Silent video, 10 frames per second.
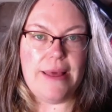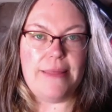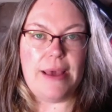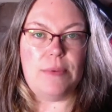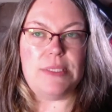
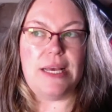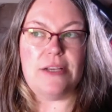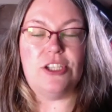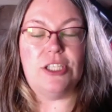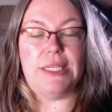That was
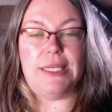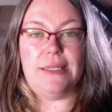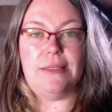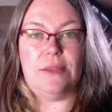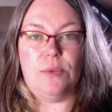
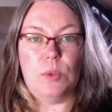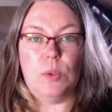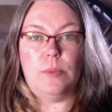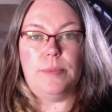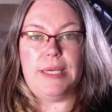actually the
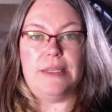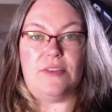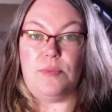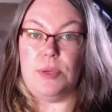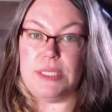rule because
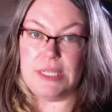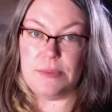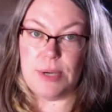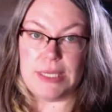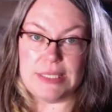of printing
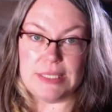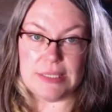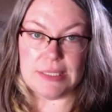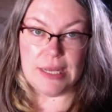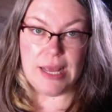presses.